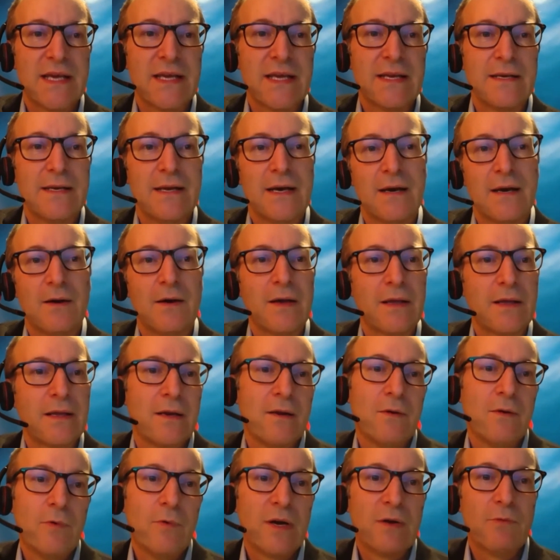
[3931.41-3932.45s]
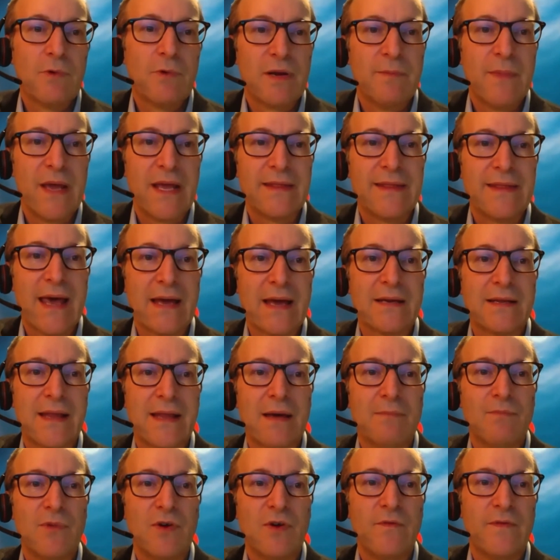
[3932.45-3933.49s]
and would have made
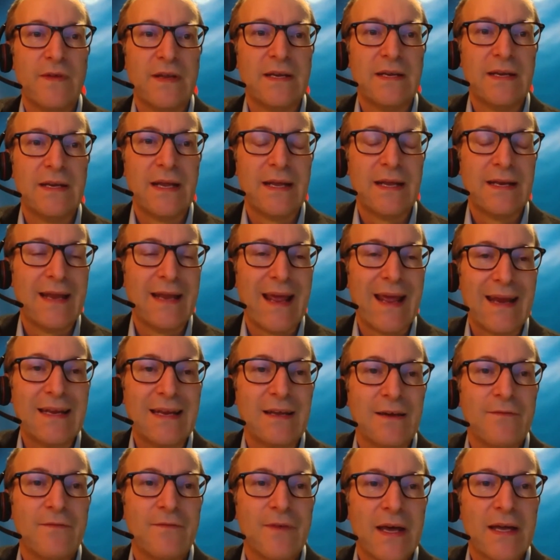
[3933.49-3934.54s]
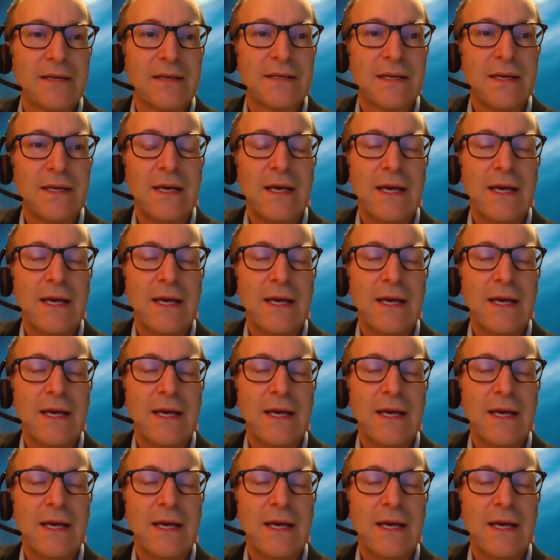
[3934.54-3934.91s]
that move in any event.